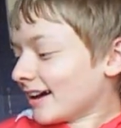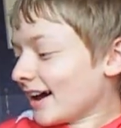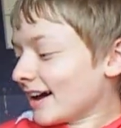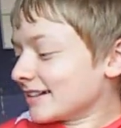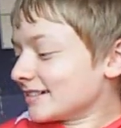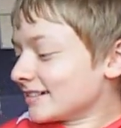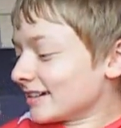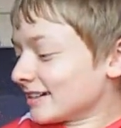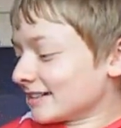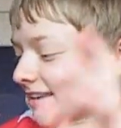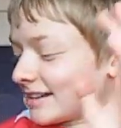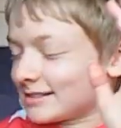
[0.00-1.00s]
and
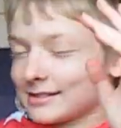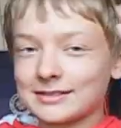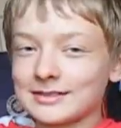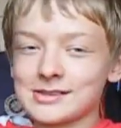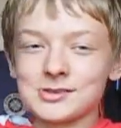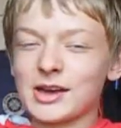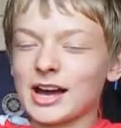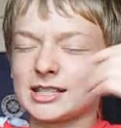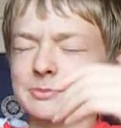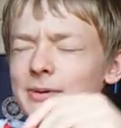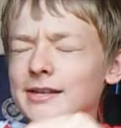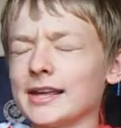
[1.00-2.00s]
uh, yes you
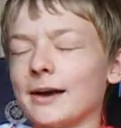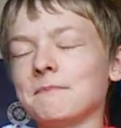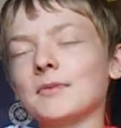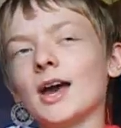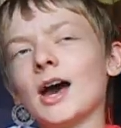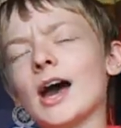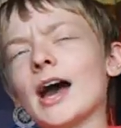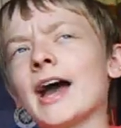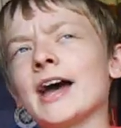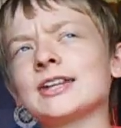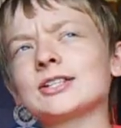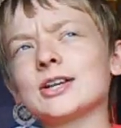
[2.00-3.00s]
had to be there
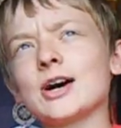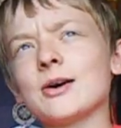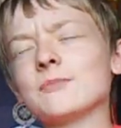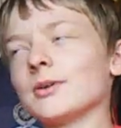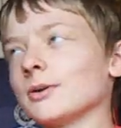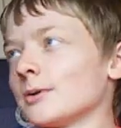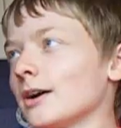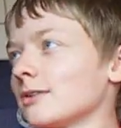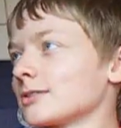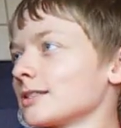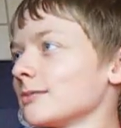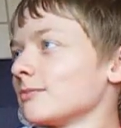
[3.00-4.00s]
and um, no oh, what
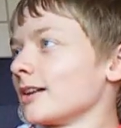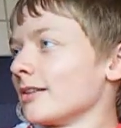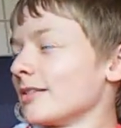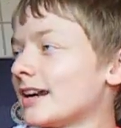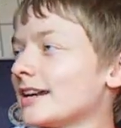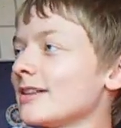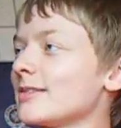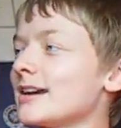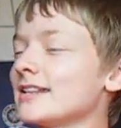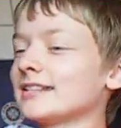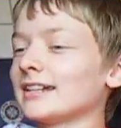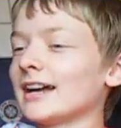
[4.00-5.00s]
else and then and
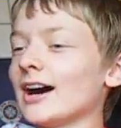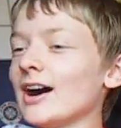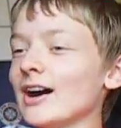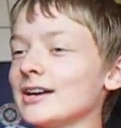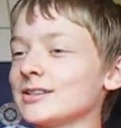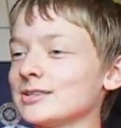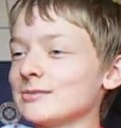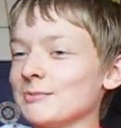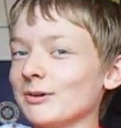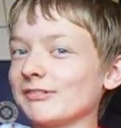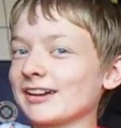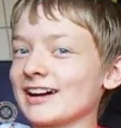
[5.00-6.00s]
then he said hi
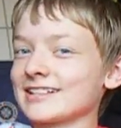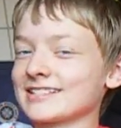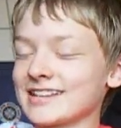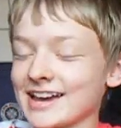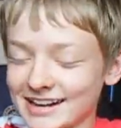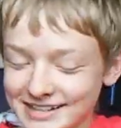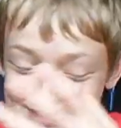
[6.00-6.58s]
Jim Moriarty here